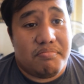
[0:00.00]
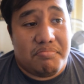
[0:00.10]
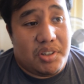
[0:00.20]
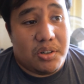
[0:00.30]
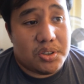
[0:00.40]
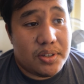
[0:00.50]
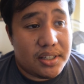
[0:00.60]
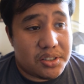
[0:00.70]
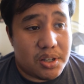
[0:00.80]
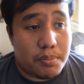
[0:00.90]
It also
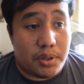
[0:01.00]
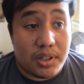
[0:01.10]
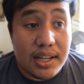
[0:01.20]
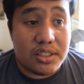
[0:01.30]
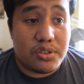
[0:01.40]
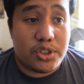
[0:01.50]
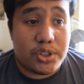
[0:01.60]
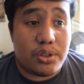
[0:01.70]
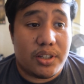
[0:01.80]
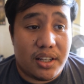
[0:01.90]
has a tempered glass to
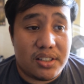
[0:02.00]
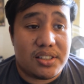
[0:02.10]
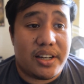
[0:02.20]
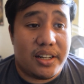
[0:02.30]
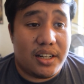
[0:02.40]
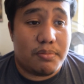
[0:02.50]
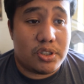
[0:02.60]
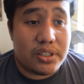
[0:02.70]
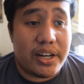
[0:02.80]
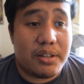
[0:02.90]
show the inside, and I'm
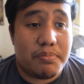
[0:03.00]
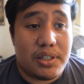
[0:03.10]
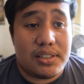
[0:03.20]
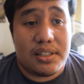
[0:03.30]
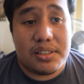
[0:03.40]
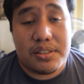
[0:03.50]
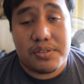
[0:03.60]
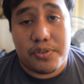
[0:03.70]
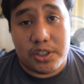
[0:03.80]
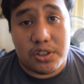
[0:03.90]
scared because it is as
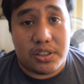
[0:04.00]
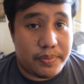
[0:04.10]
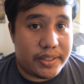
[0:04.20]
fragile as my